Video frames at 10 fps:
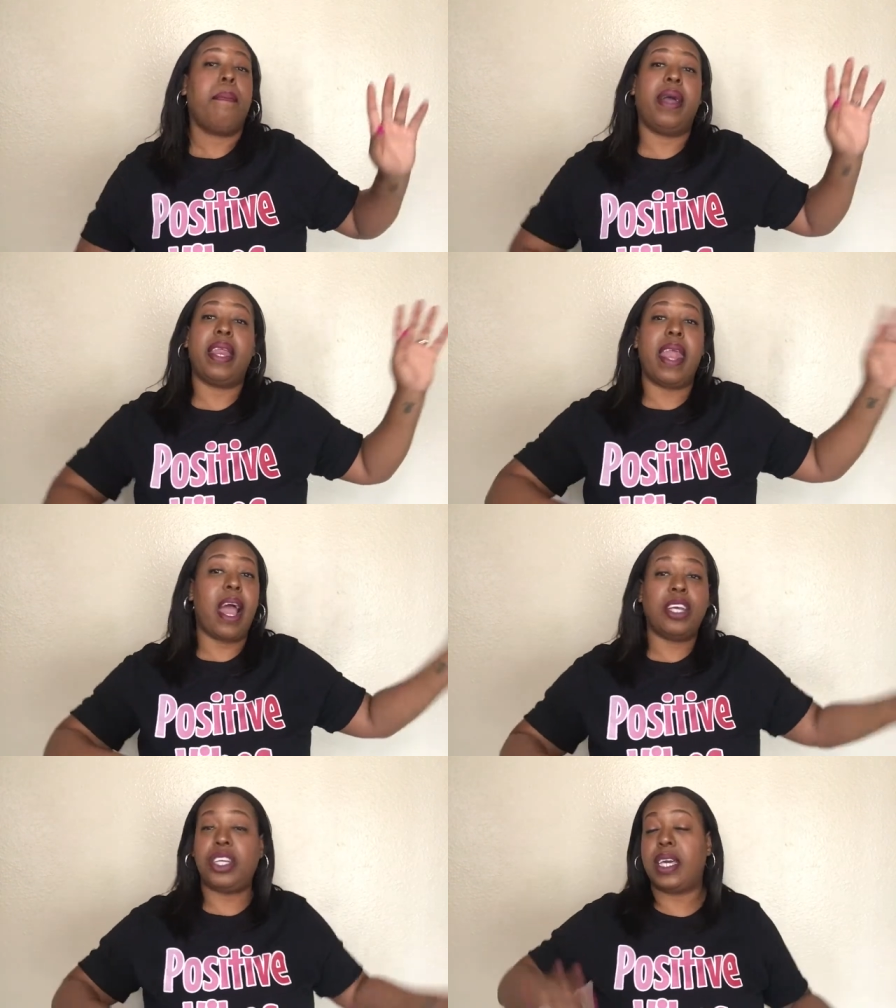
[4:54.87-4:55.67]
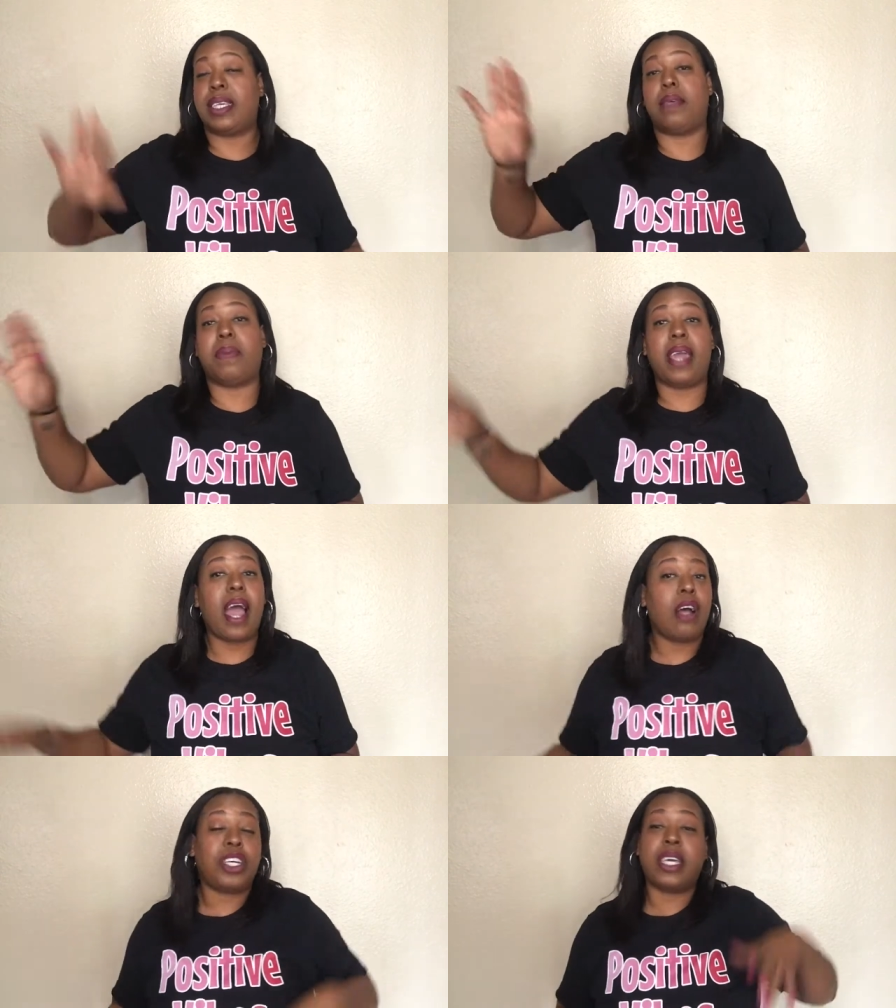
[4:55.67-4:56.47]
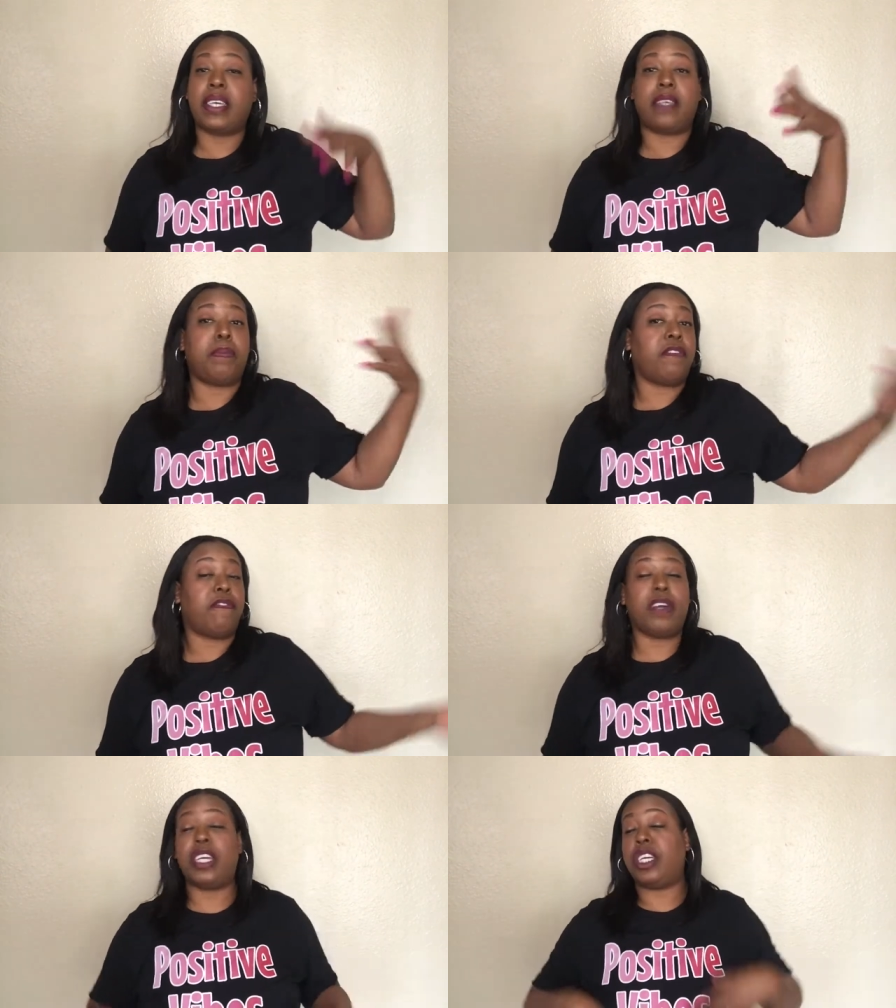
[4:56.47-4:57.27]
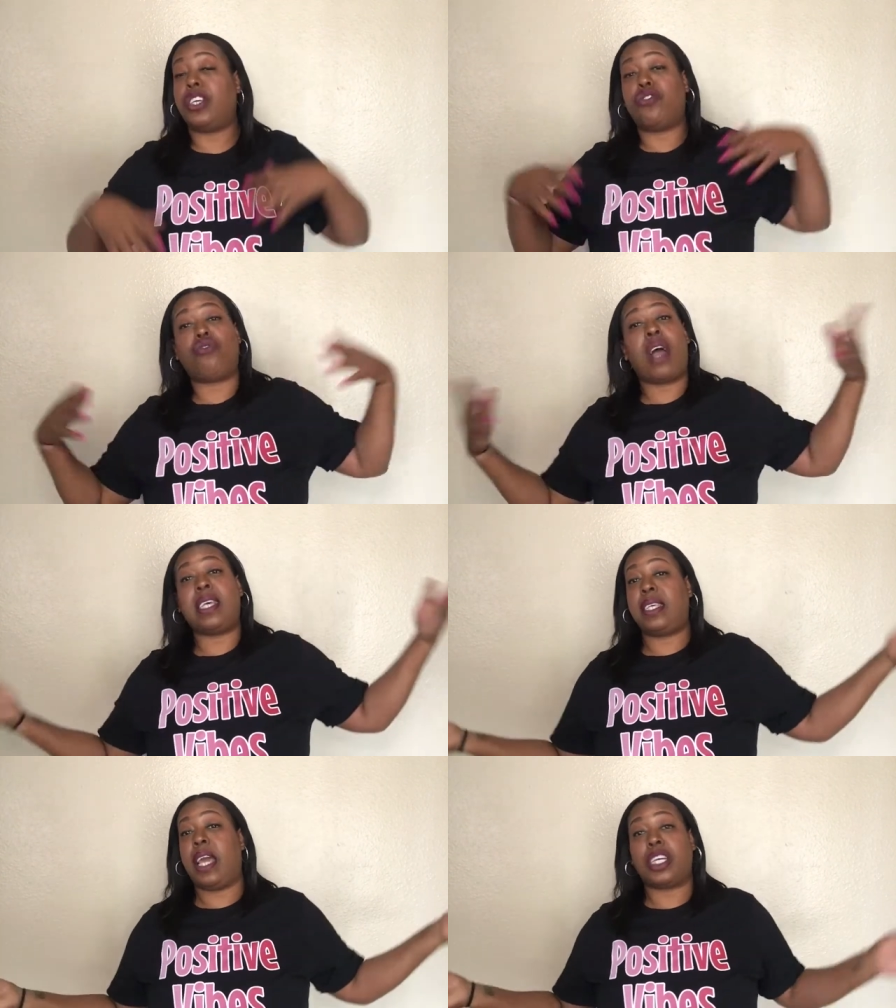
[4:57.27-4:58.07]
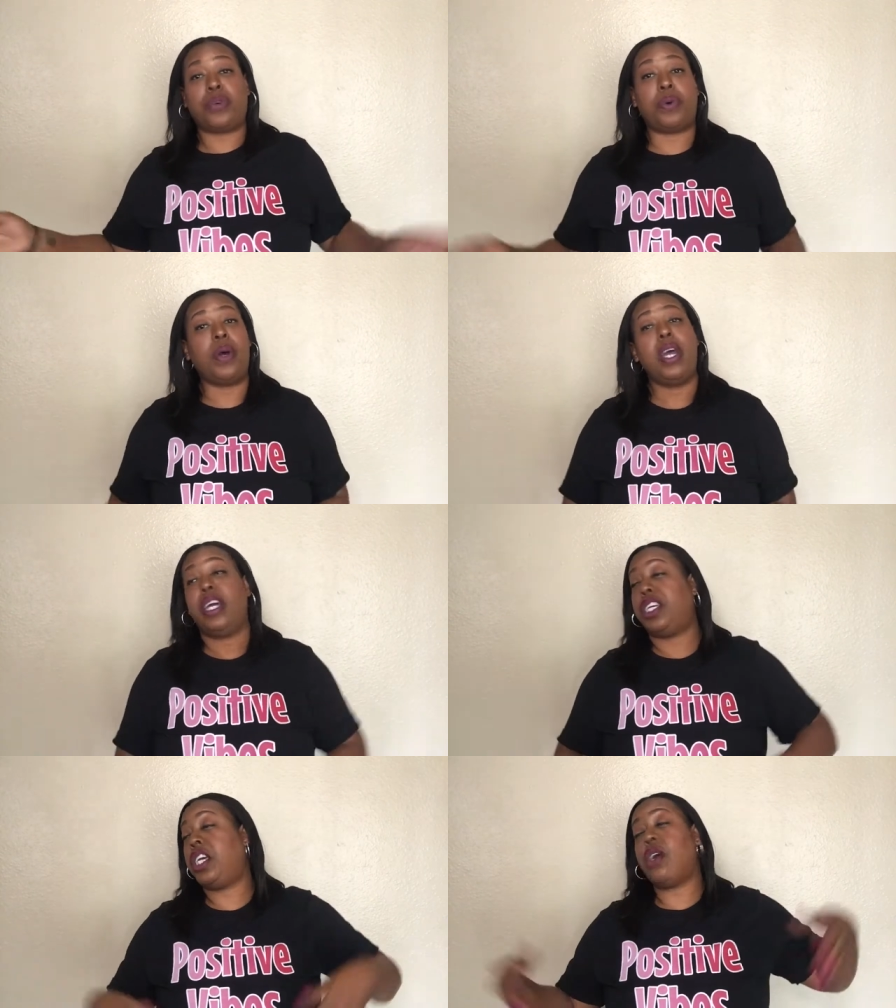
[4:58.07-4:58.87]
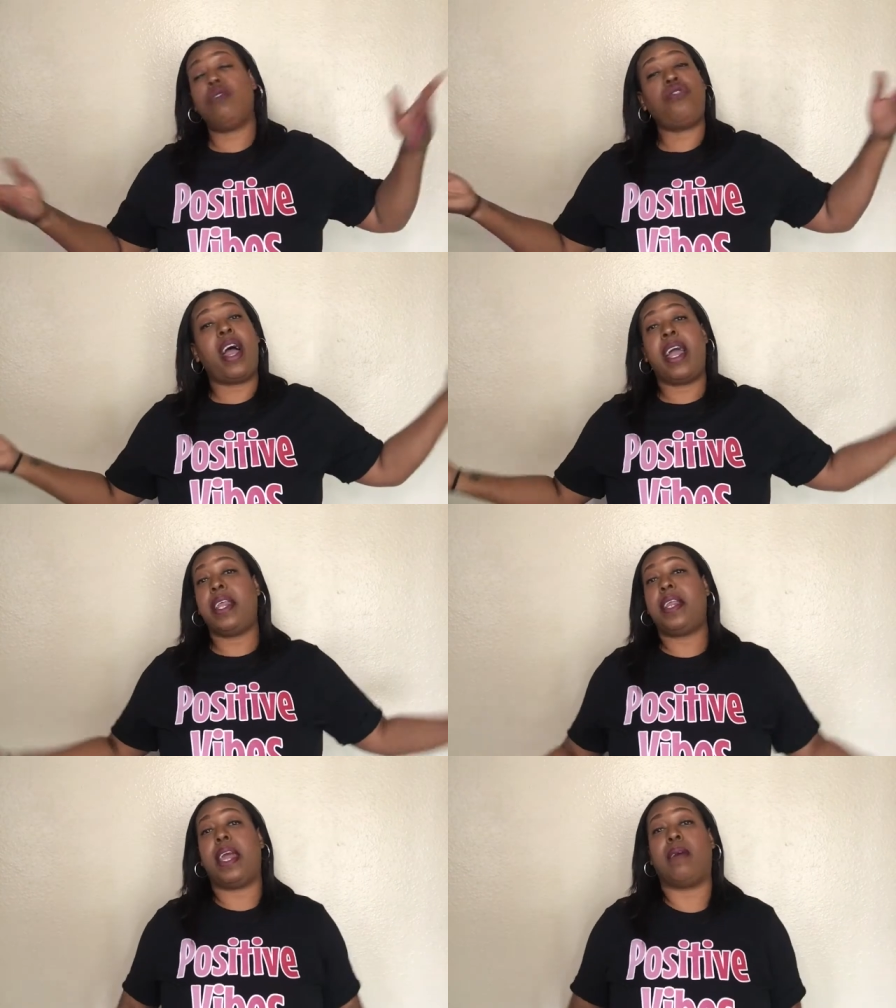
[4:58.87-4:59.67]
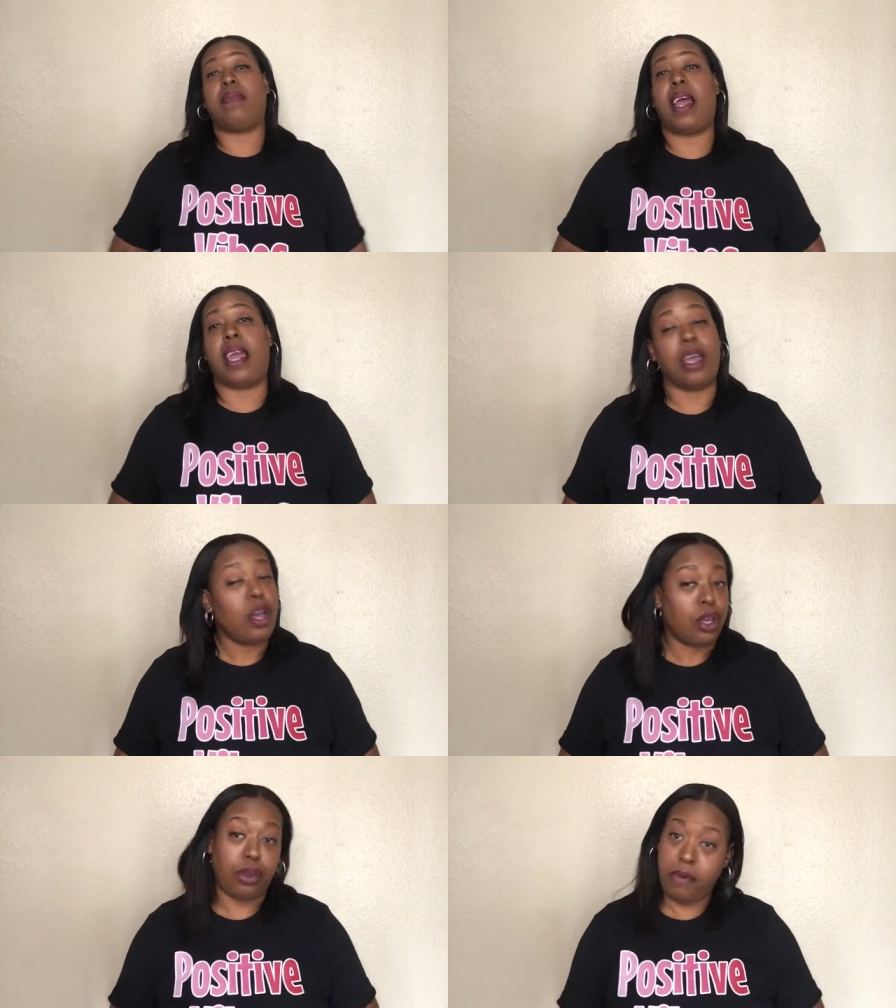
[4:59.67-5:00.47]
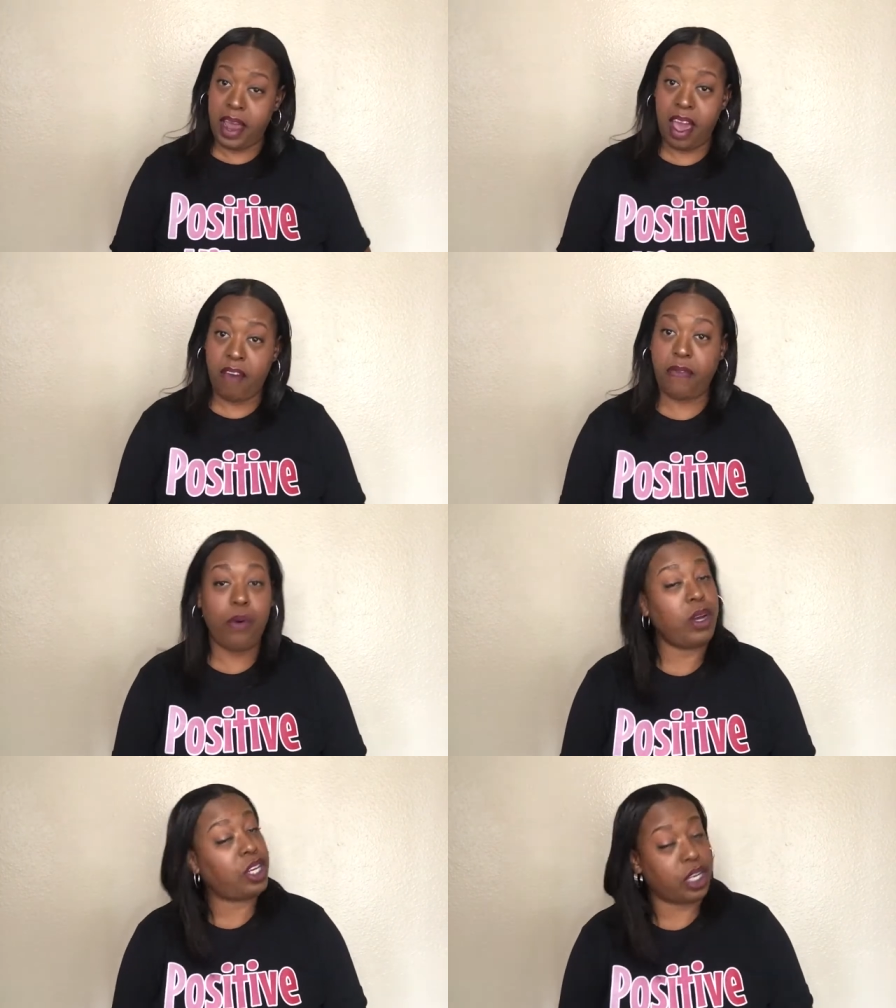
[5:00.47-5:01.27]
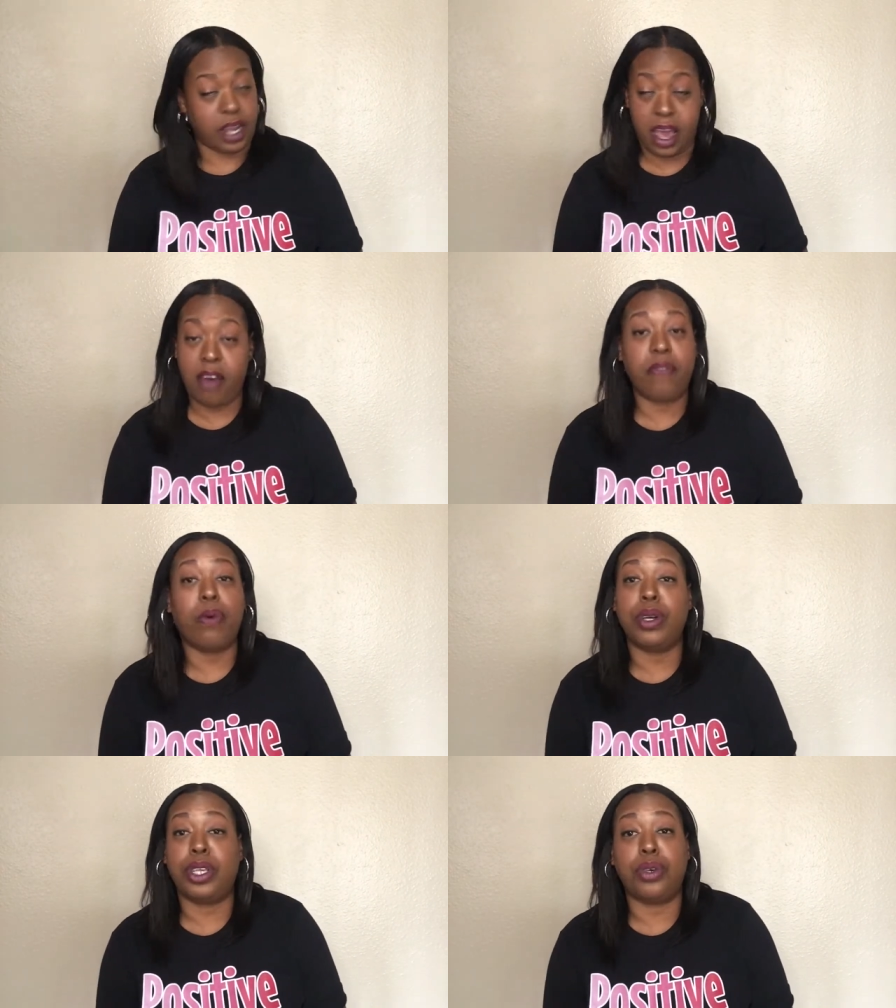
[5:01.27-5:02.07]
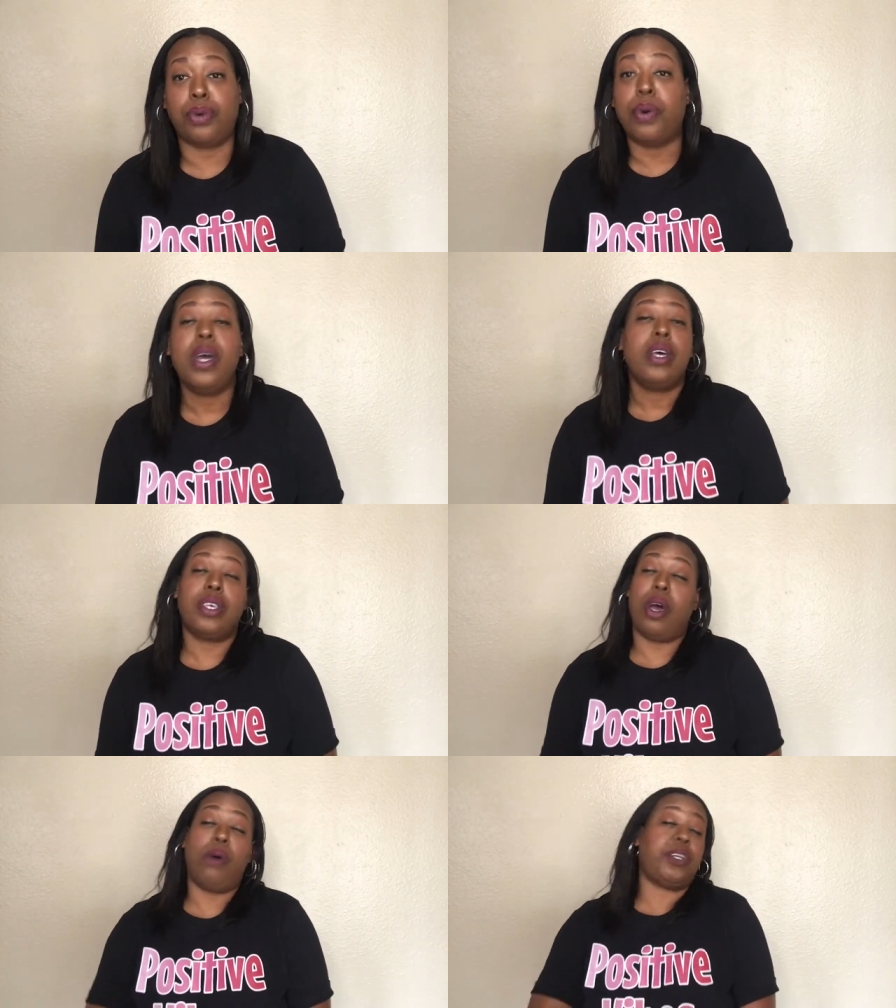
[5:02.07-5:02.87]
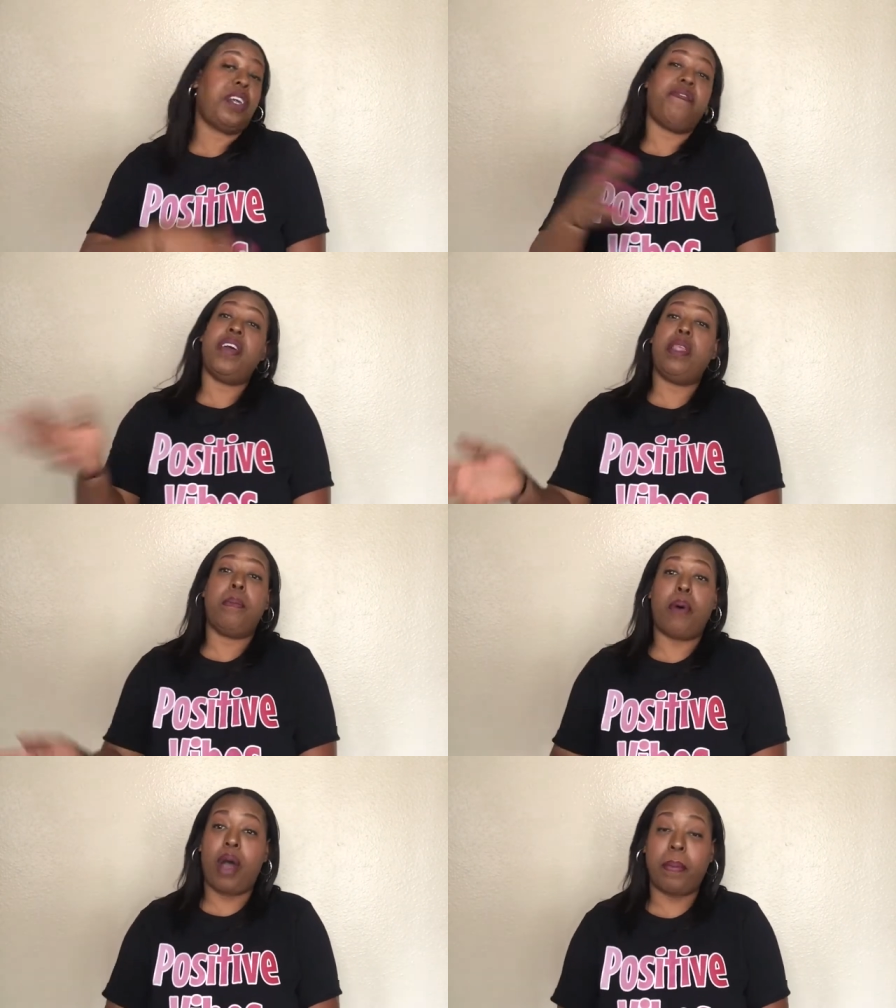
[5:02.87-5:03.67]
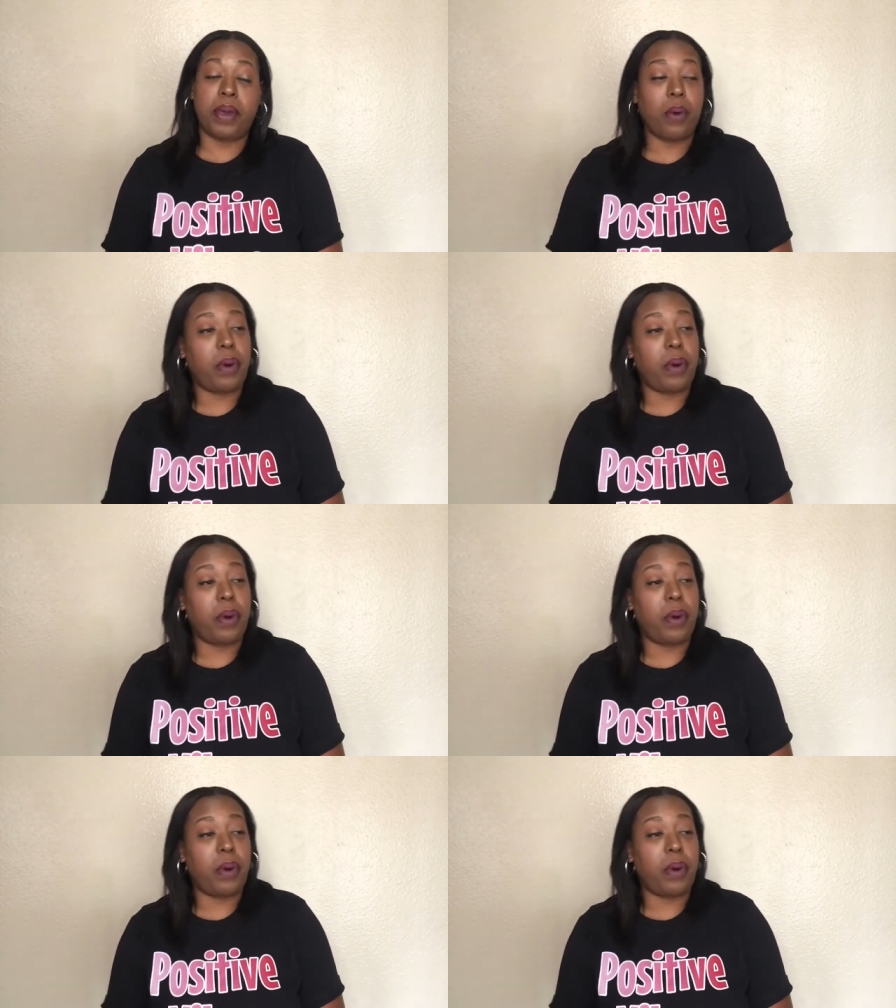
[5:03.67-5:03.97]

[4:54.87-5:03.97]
but now she gets to be out, she gets to be free, she's a trisexual. She gonna try any damn thing. You down for it, she down for it too. So she feeling Barbie